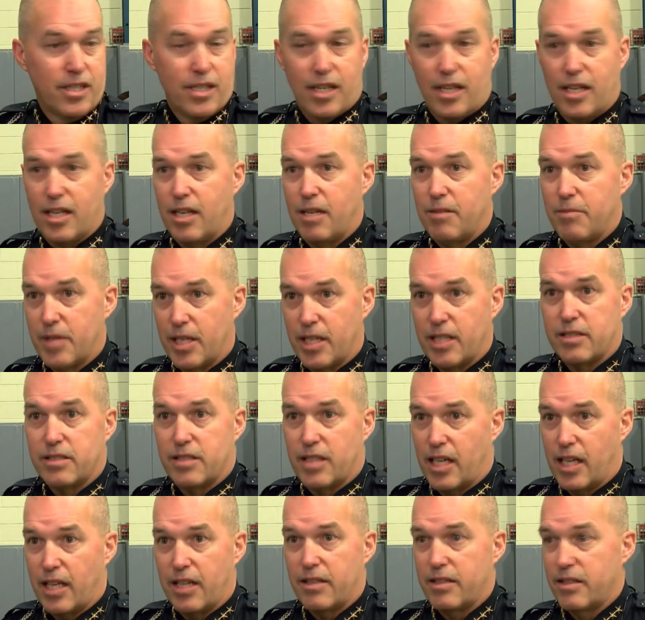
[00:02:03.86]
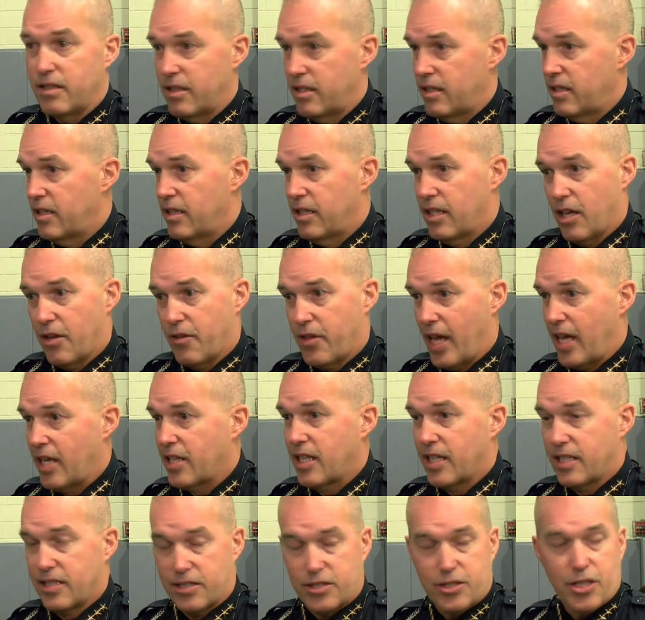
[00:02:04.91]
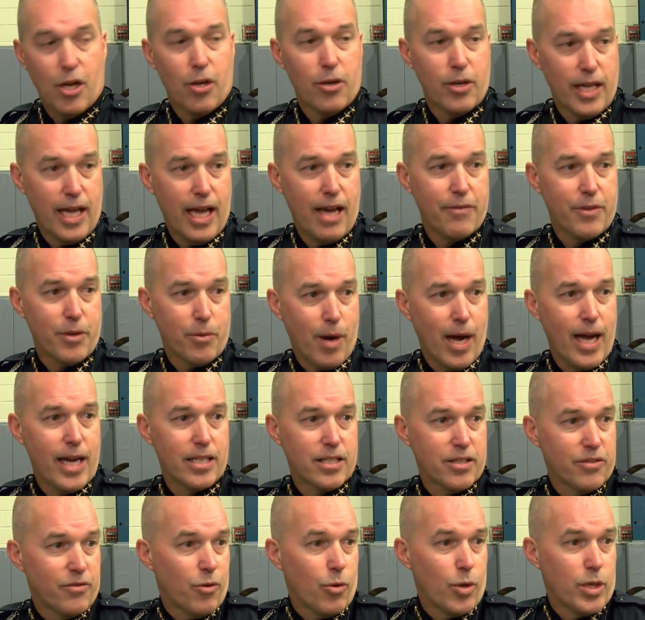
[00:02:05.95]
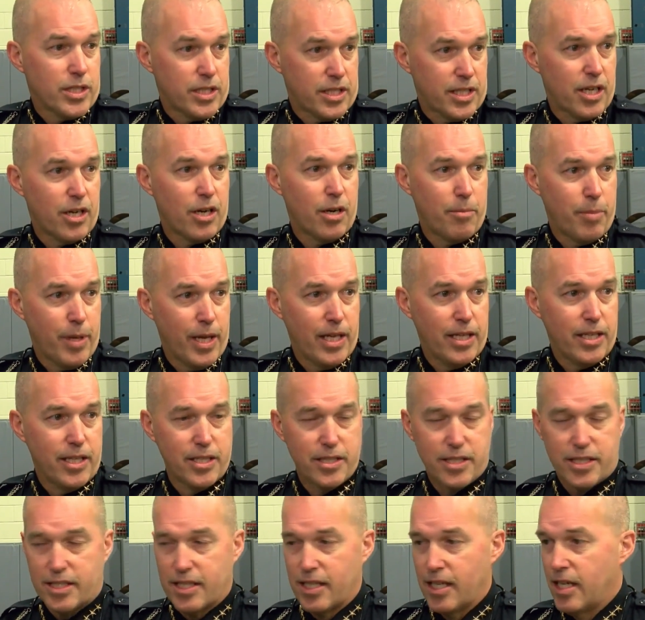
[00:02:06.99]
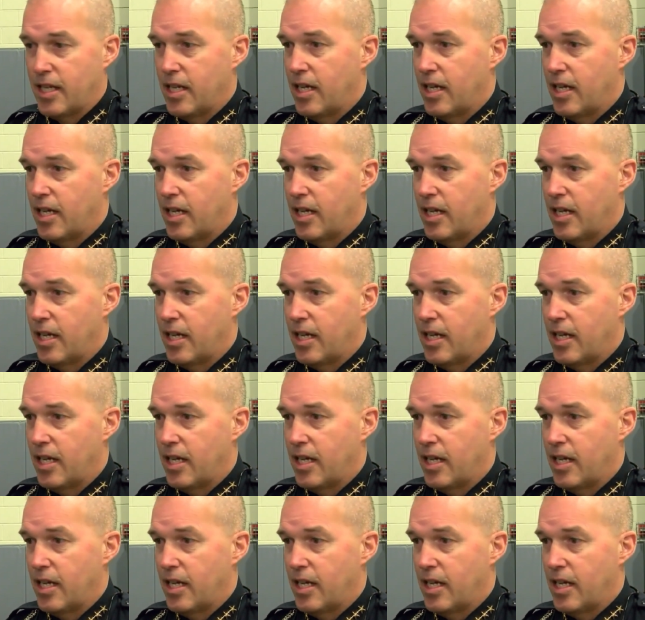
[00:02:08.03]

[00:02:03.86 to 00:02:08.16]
um, and, and you know, they totally have the right to voice their opinions.